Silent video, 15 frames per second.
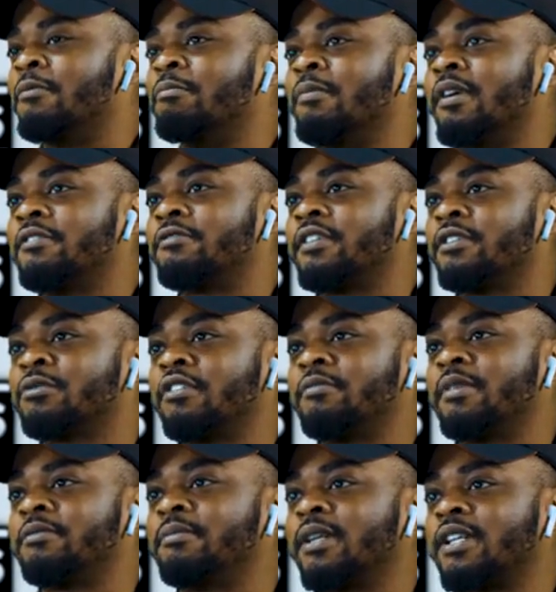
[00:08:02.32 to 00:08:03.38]
my friends one
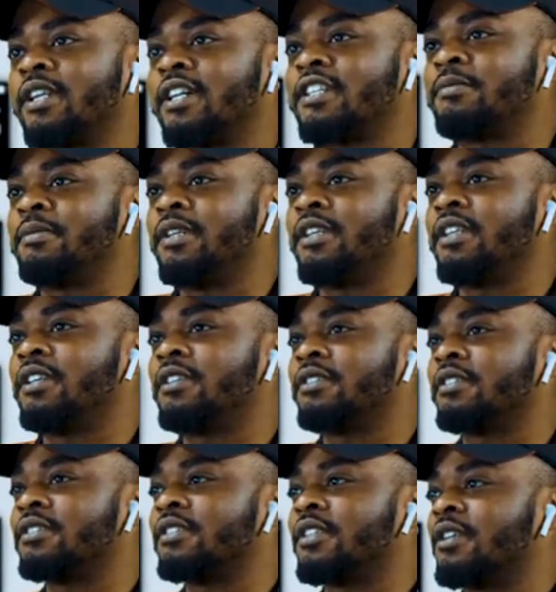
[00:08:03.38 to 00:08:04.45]
of my classmate
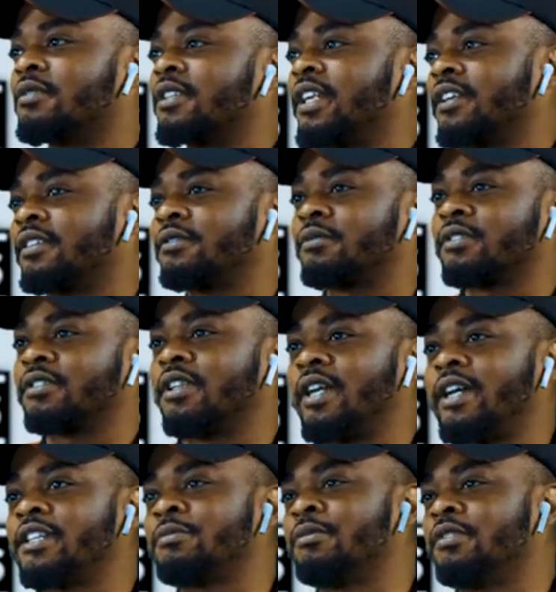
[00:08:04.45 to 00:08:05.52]
that was like
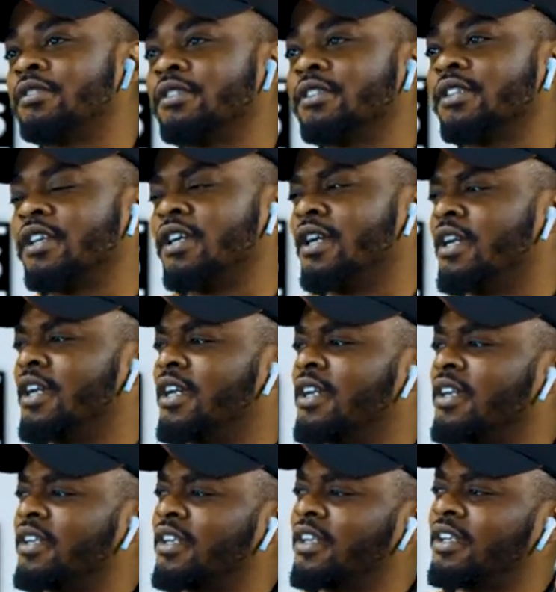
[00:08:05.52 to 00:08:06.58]
last month
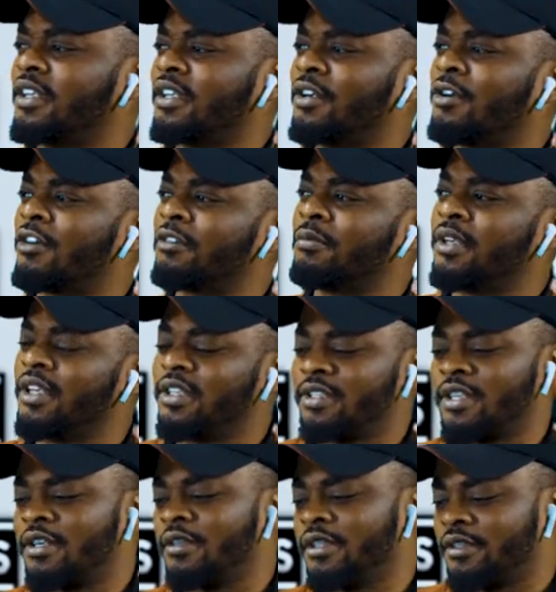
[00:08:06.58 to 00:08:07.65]
he called me. He's
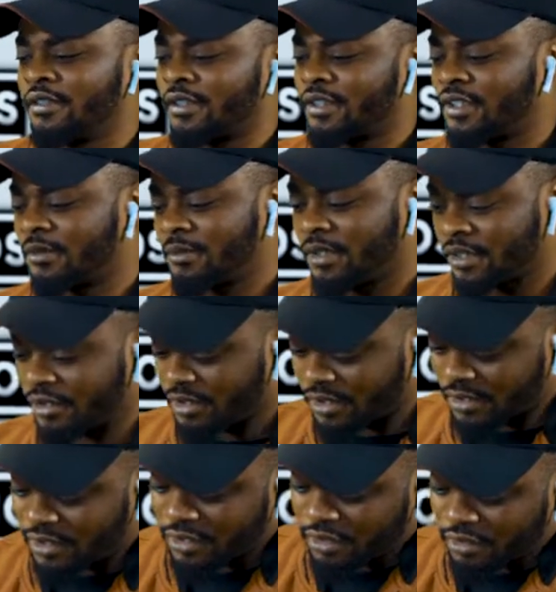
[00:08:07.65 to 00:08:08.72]
now in um, he
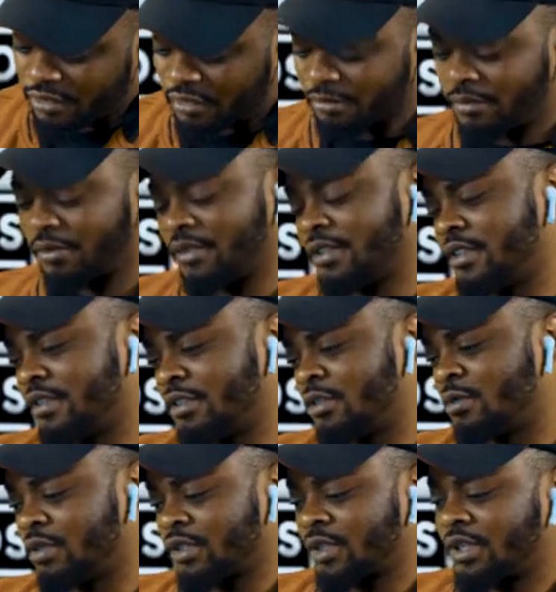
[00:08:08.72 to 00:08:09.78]
is in Europe. I don't know
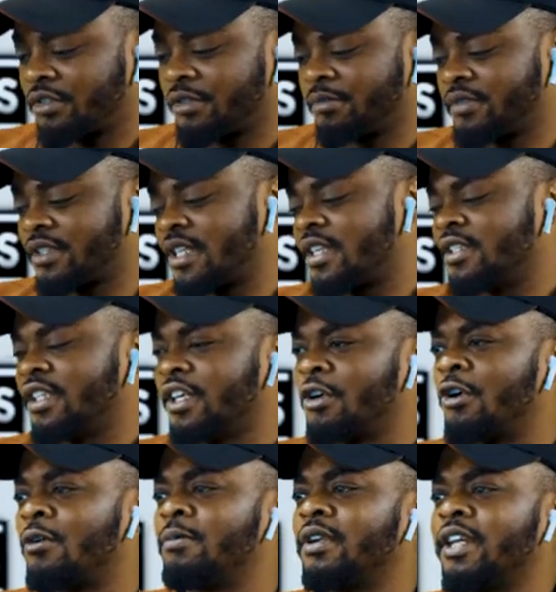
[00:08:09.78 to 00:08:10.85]
what country precisely. He
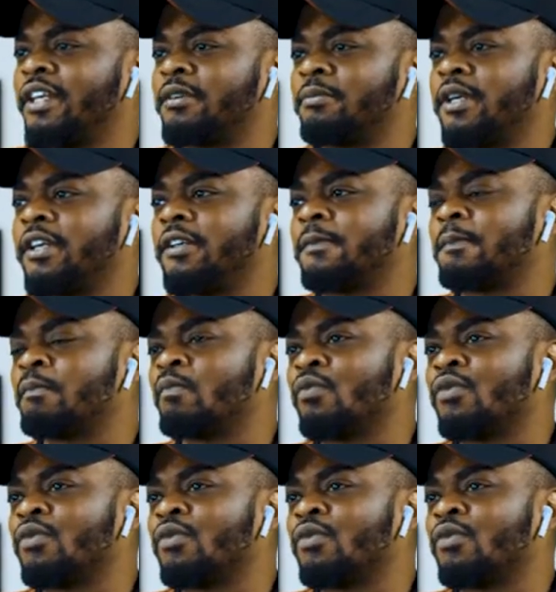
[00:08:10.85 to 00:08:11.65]
called me like, man,